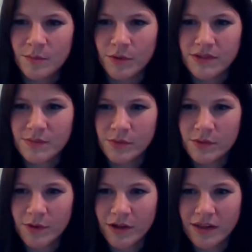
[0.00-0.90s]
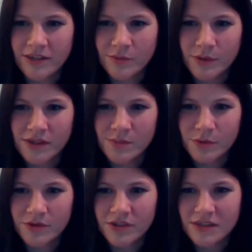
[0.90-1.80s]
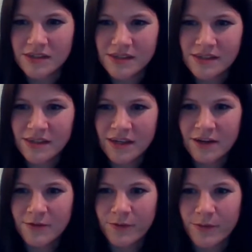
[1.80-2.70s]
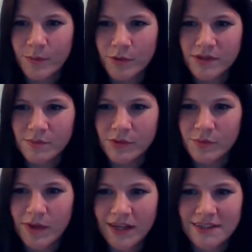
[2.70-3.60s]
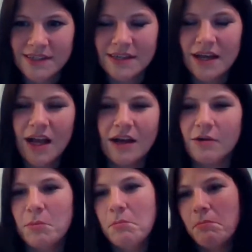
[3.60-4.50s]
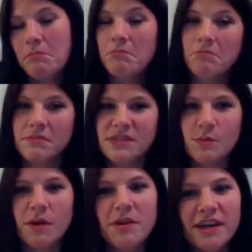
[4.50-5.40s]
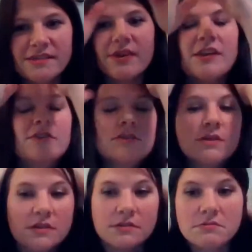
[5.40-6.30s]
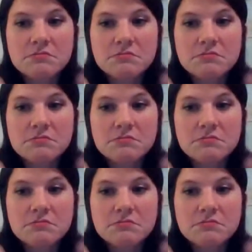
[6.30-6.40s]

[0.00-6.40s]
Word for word: Birds and Bloom are collector pins brooches from the Birds and Bloom magazine. Oh, so maybe it has value to it.